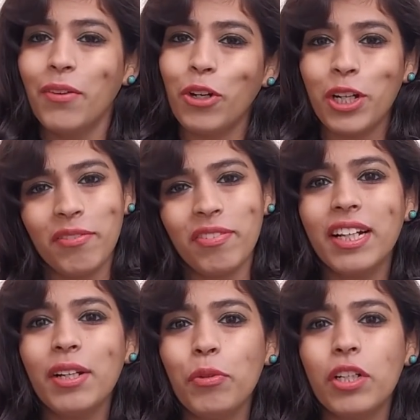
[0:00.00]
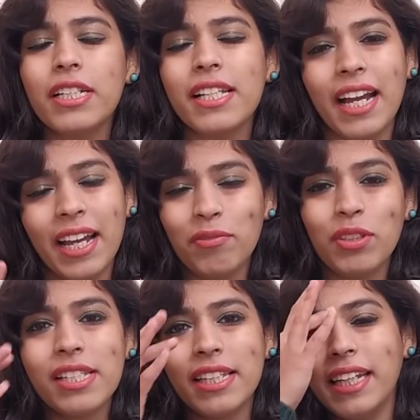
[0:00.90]
For difficult words, I have
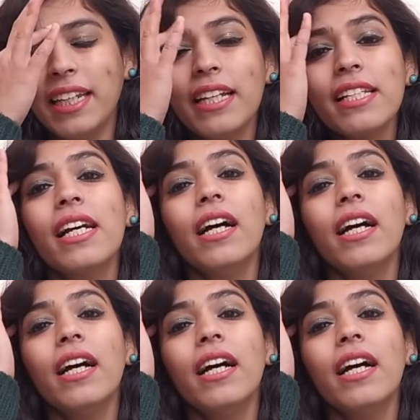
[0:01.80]
this series,